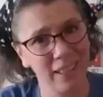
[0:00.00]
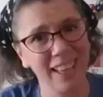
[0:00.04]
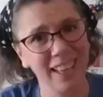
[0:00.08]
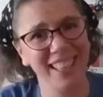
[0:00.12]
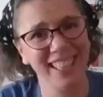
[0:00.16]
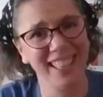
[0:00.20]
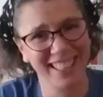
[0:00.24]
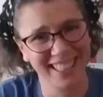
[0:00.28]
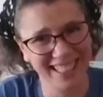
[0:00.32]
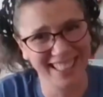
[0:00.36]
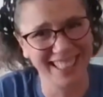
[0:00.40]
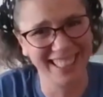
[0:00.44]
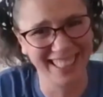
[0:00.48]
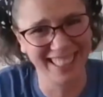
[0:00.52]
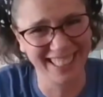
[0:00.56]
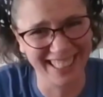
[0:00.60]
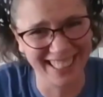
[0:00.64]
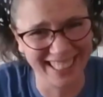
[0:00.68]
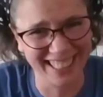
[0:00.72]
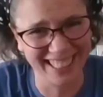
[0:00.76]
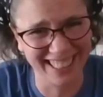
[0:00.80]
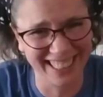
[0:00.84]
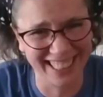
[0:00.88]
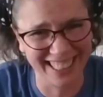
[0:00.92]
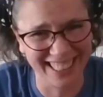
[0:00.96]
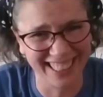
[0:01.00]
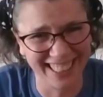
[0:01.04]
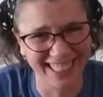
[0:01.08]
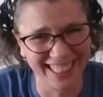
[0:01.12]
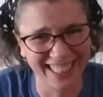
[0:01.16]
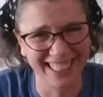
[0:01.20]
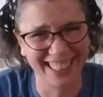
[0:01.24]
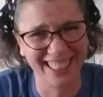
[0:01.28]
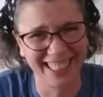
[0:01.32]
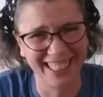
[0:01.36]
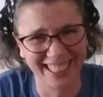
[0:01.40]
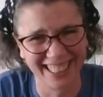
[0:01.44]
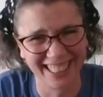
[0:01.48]
It's a good letter.
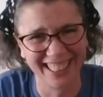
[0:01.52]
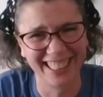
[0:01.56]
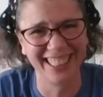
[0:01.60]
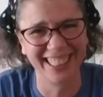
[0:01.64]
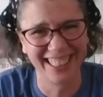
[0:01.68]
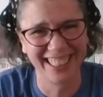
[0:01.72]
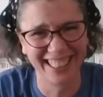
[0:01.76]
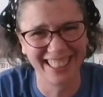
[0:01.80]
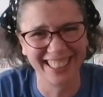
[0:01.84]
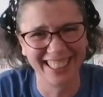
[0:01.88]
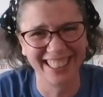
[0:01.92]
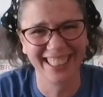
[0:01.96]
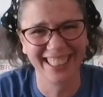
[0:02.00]
yeah.